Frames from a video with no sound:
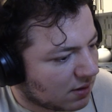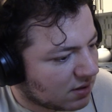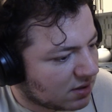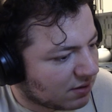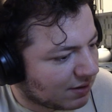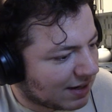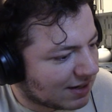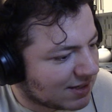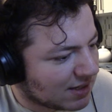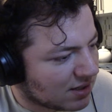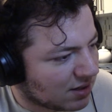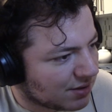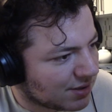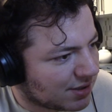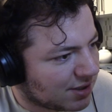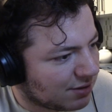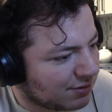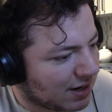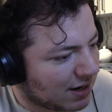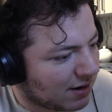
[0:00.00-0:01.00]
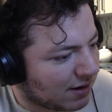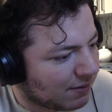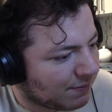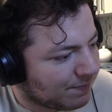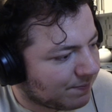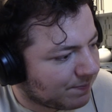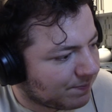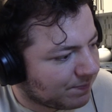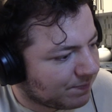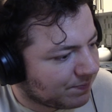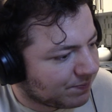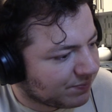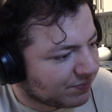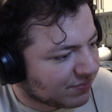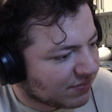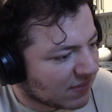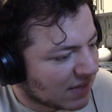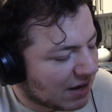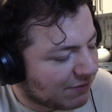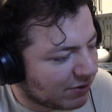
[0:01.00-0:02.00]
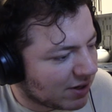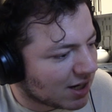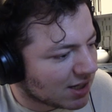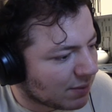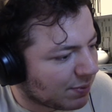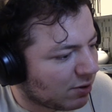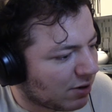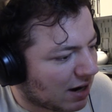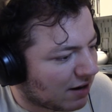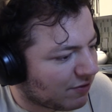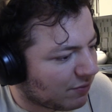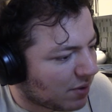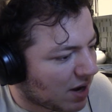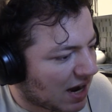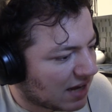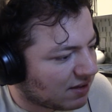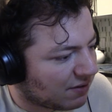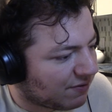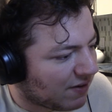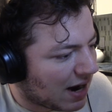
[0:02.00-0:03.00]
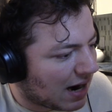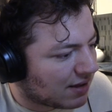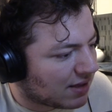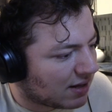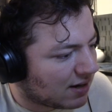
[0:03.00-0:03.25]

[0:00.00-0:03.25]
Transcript: So I guess that's all to do here. If we got the poo hair from behind the fire,